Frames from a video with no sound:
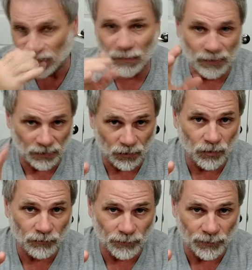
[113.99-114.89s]
you're going to
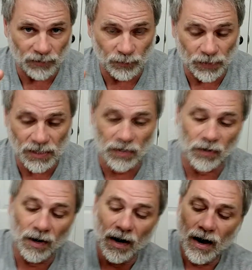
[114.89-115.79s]
learn from this one
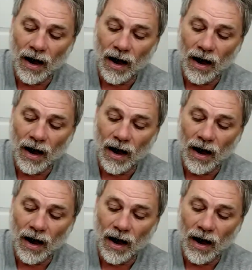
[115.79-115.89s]
here.